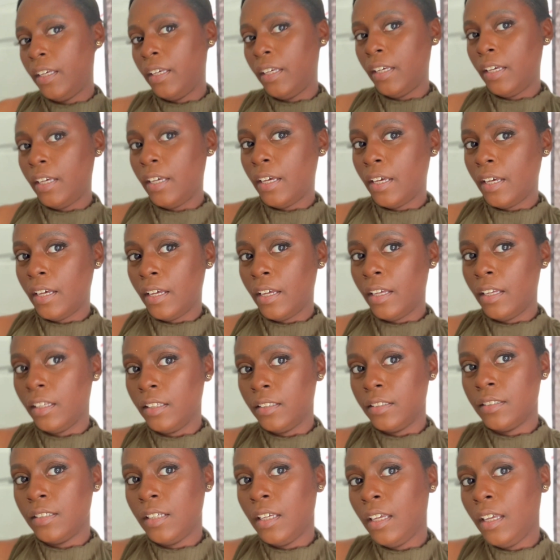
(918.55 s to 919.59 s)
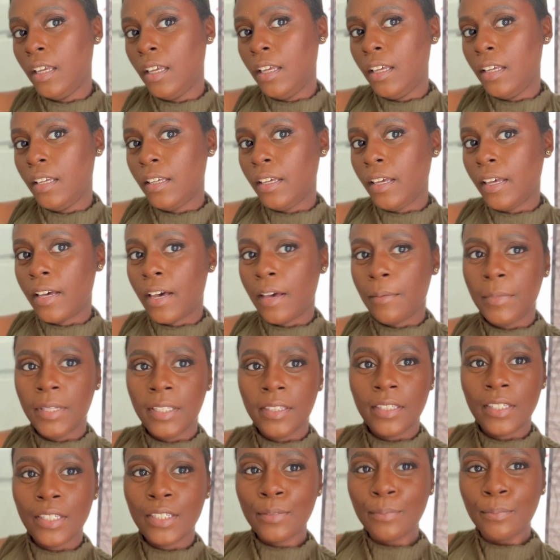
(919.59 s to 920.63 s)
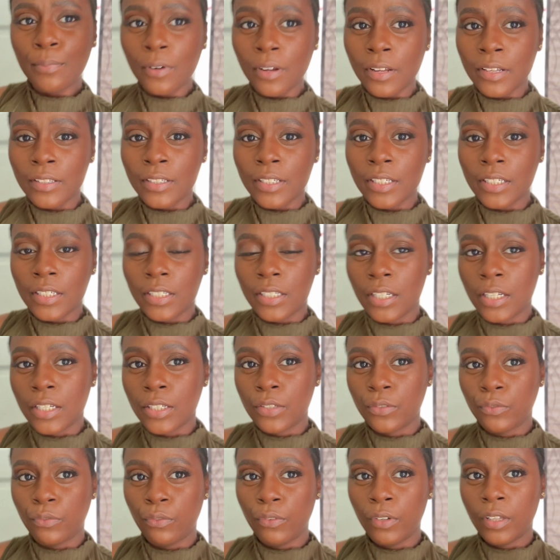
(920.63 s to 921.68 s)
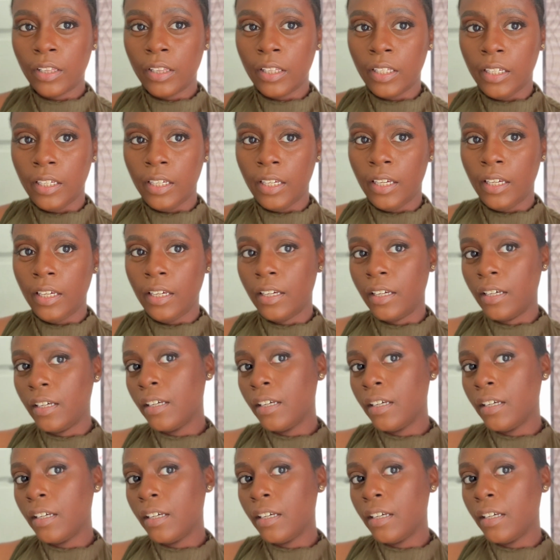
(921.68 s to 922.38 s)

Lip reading: And yeah, I mean, this bronze is just really